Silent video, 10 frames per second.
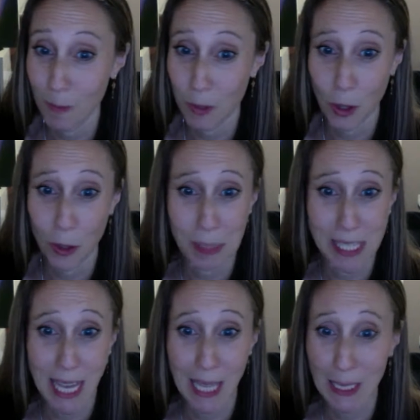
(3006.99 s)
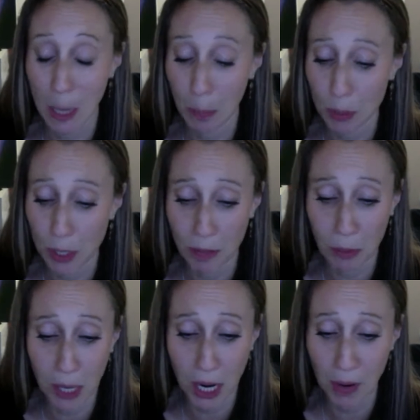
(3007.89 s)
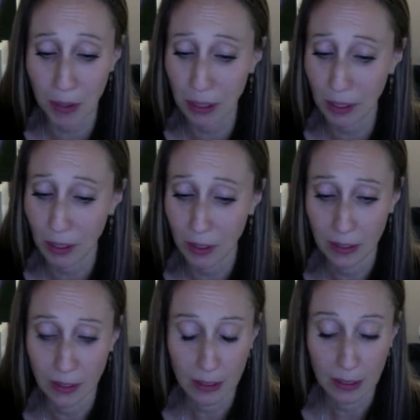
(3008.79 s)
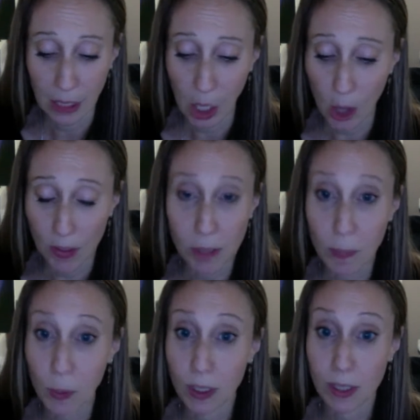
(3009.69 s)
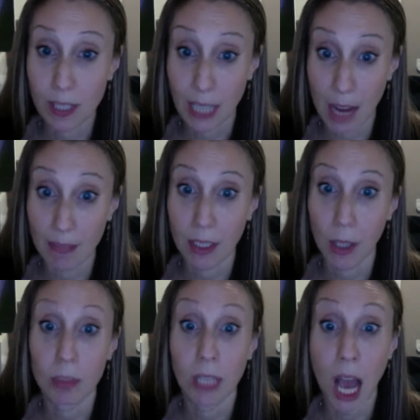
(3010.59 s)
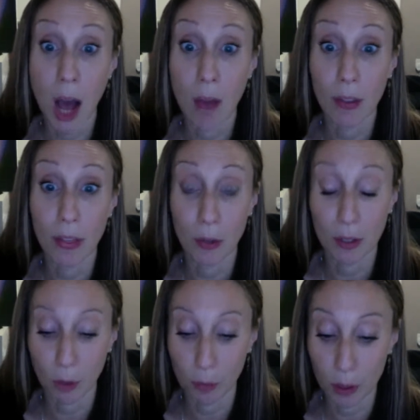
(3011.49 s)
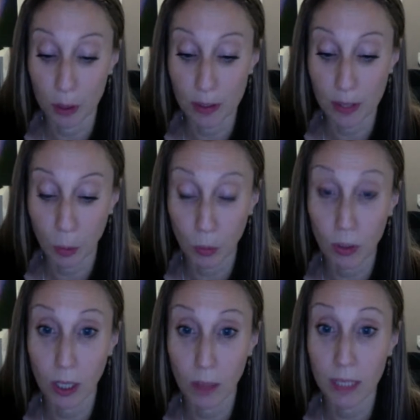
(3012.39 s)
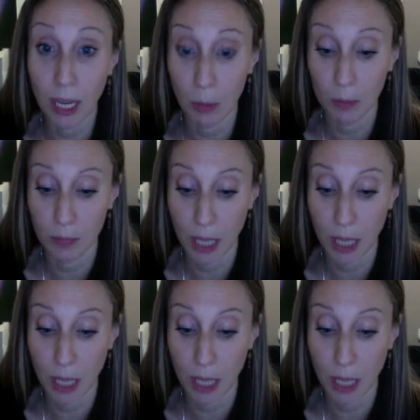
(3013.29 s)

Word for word: all the Masonic temples everywhere and all these buildings that have to come down, the 34 buildings that will come down.